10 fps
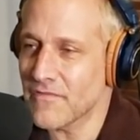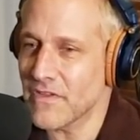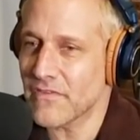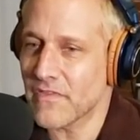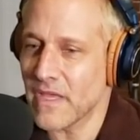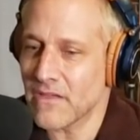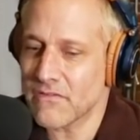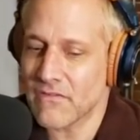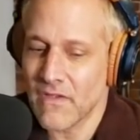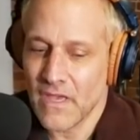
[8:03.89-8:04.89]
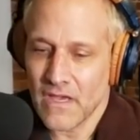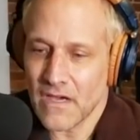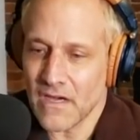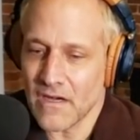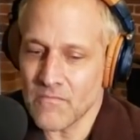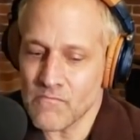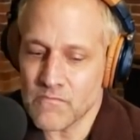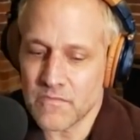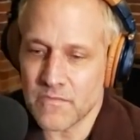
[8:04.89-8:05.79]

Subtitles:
of these things. If